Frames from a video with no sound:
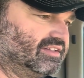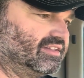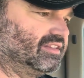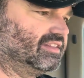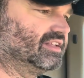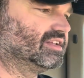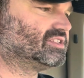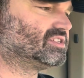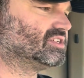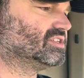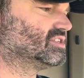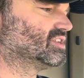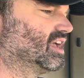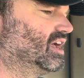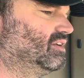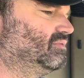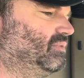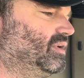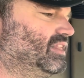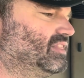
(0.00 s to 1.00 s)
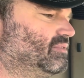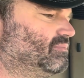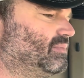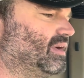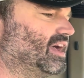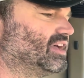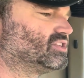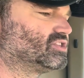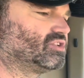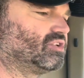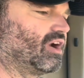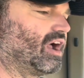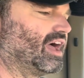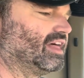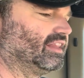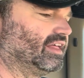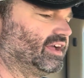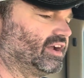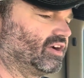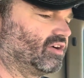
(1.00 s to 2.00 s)
this is going to be the best
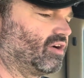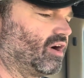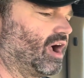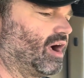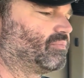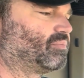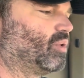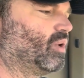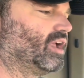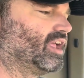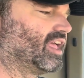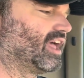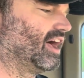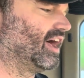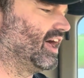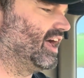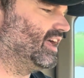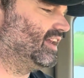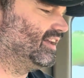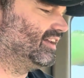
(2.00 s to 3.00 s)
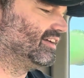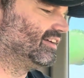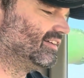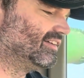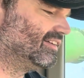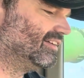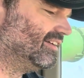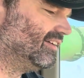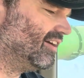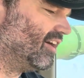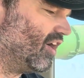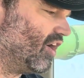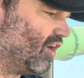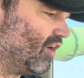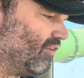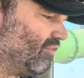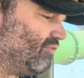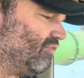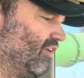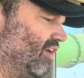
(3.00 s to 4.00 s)
dryland crop we cut
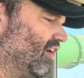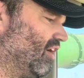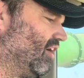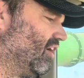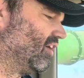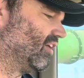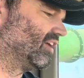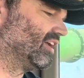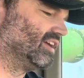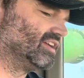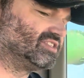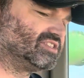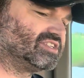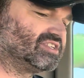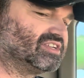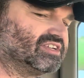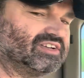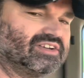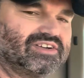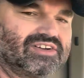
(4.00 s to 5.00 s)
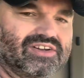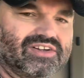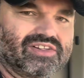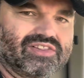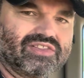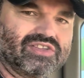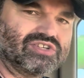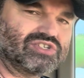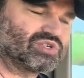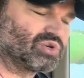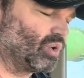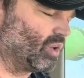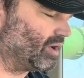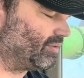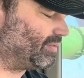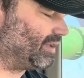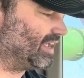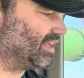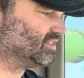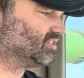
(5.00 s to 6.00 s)
all fall, because the
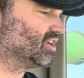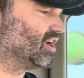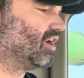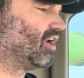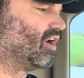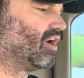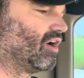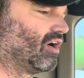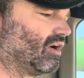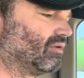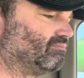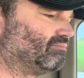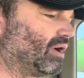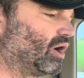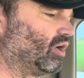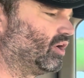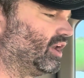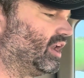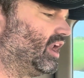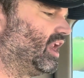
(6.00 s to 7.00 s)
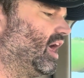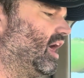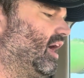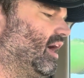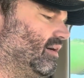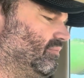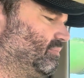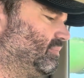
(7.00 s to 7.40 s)
soybeans are burning up.